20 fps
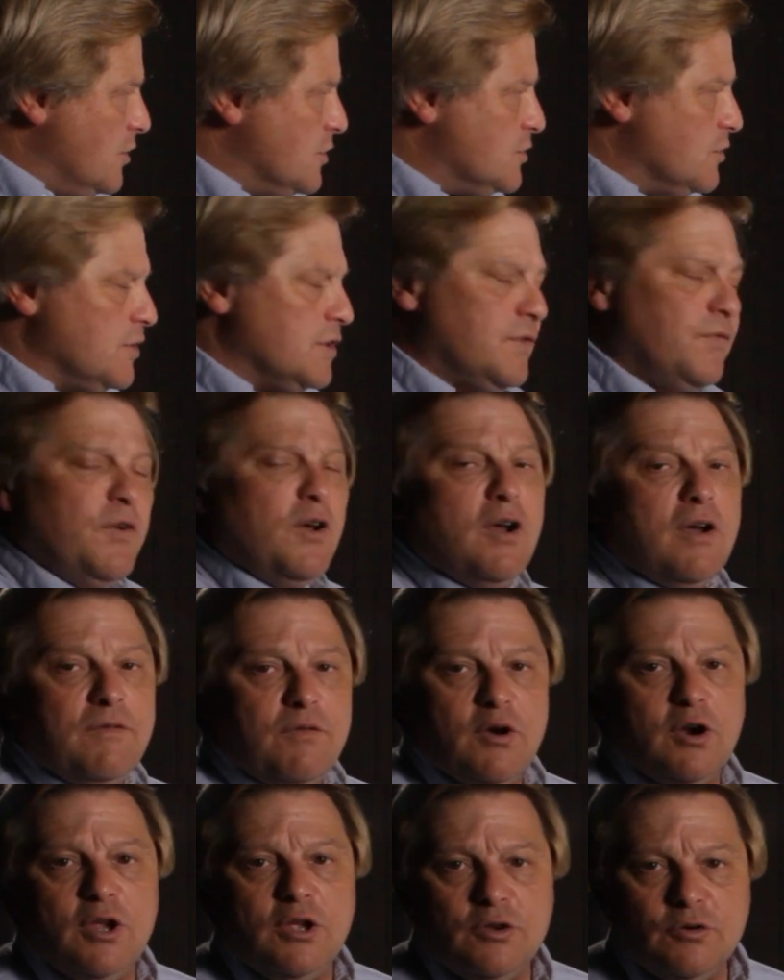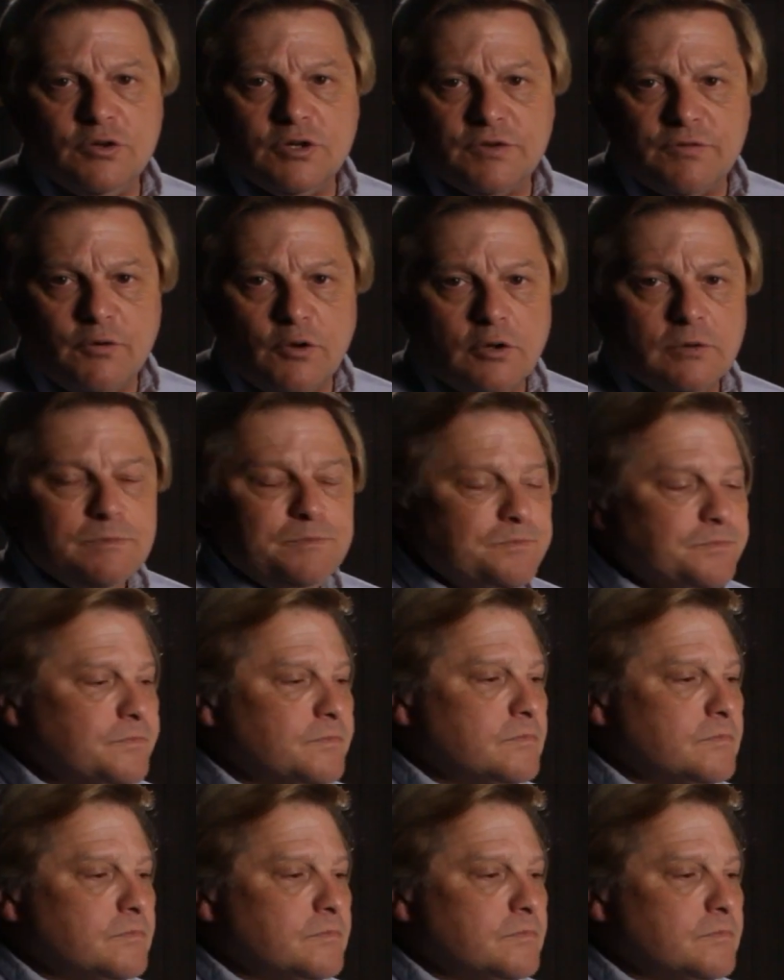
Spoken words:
So it's very, very useful.